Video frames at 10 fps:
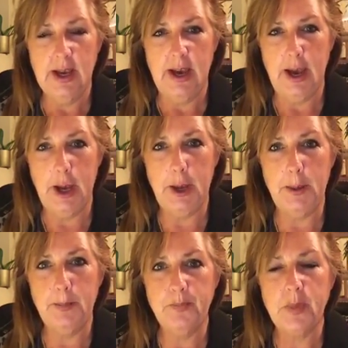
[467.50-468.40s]

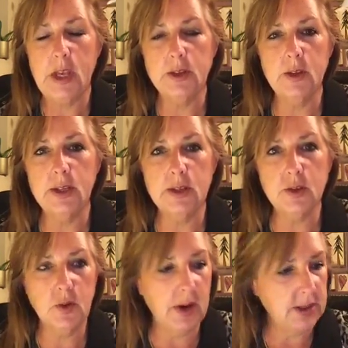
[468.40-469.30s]
So this is
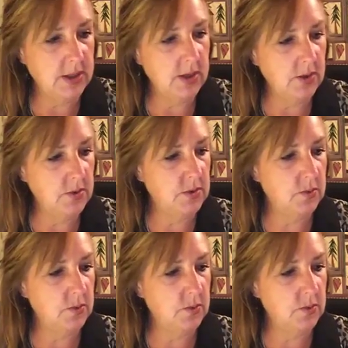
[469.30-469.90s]
great to use.